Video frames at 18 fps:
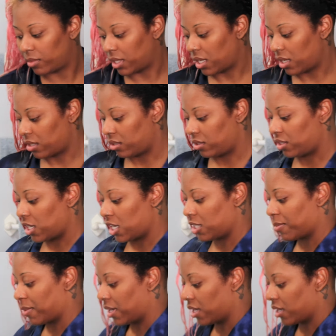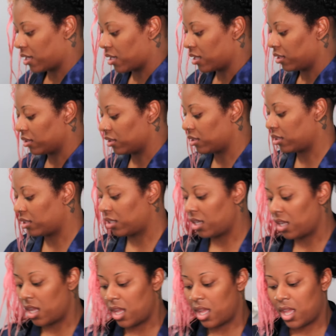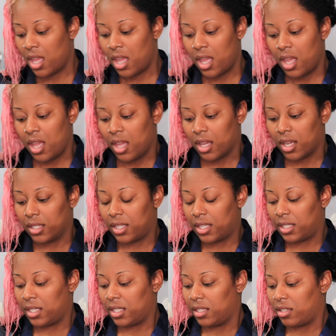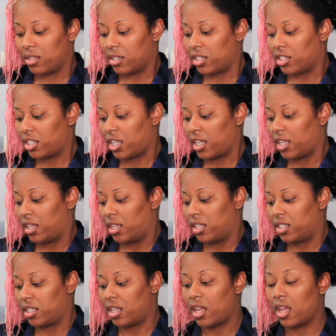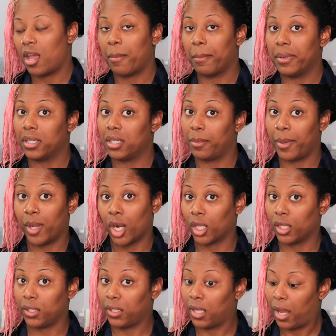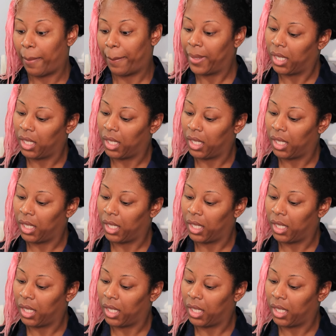when I change my hair color because it's easier to change, but apparently not